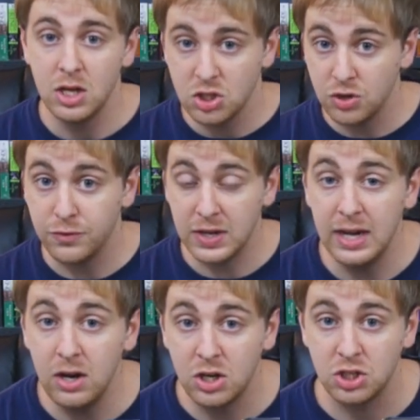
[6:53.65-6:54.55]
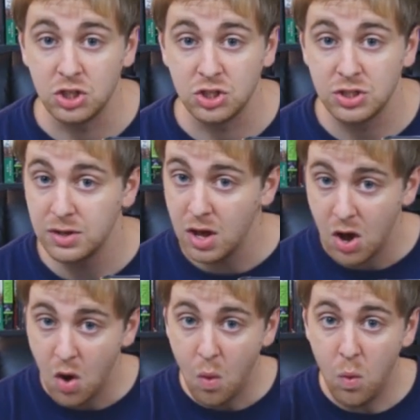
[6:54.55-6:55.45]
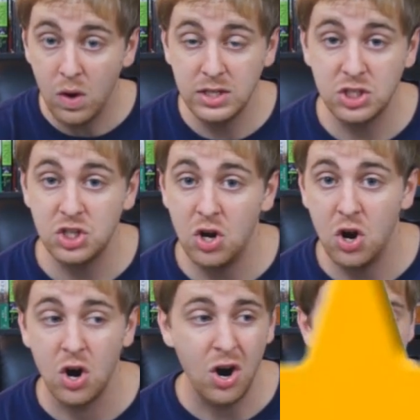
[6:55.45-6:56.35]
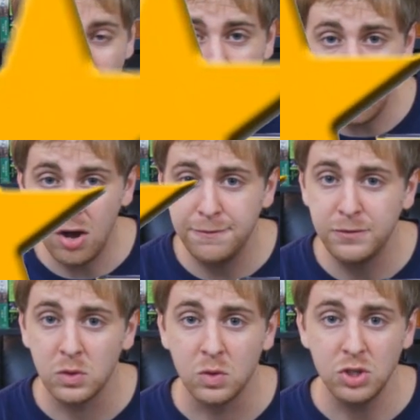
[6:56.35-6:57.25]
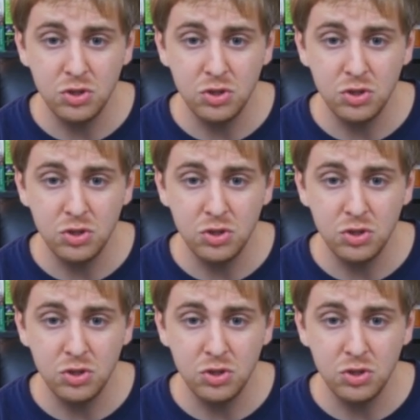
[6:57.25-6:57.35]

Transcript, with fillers: So for characters, one star, awful.